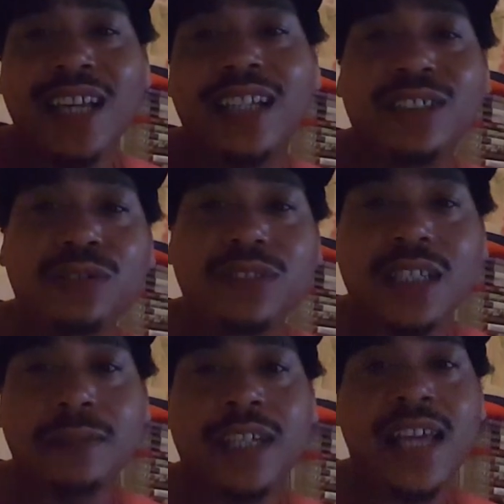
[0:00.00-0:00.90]
they can do
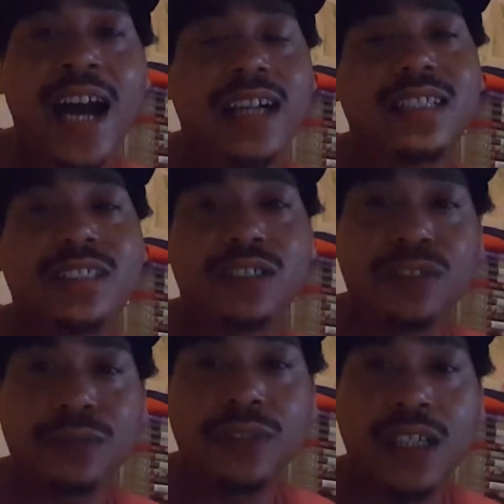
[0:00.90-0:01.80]
something that I couldn't
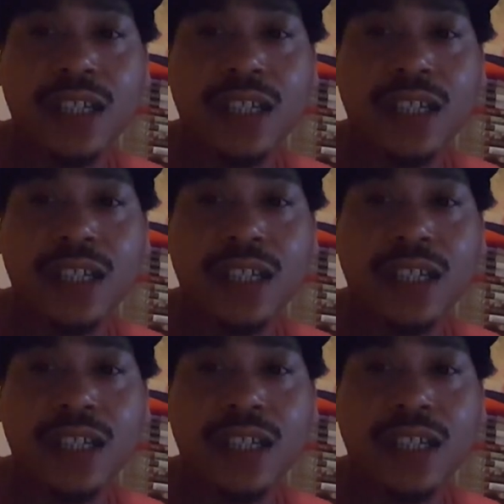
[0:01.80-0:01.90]
do